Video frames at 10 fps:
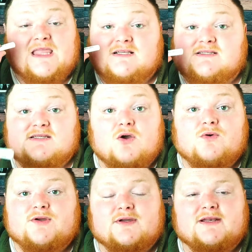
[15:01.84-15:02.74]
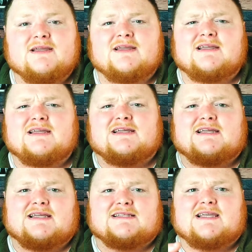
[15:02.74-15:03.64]
so good.
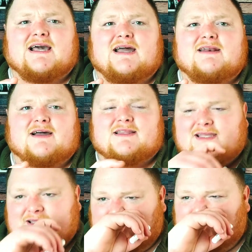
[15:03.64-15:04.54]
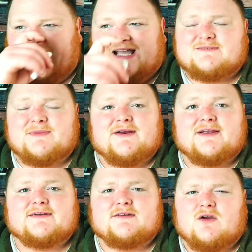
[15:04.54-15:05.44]
It's got, I think,
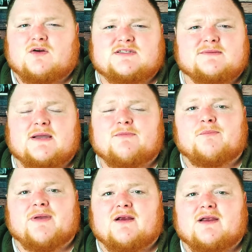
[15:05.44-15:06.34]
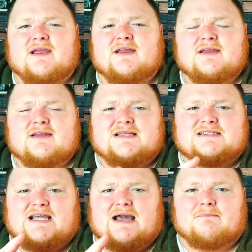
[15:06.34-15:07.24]
raspberry or some type of berry.
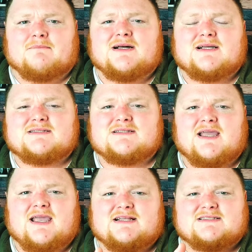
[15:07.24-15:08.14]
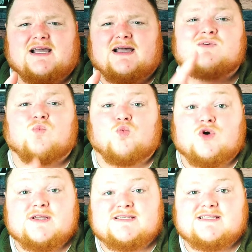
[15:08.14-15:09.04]
It's got musk and it's got some
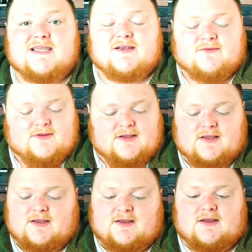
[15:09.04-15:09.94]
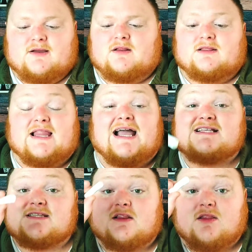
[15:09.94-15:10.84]
woods in there.
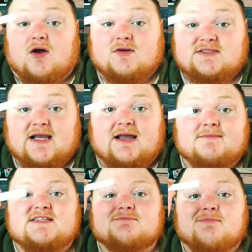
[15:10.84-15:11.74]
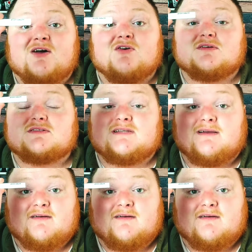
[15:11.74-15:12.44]
Lasts a long time, smells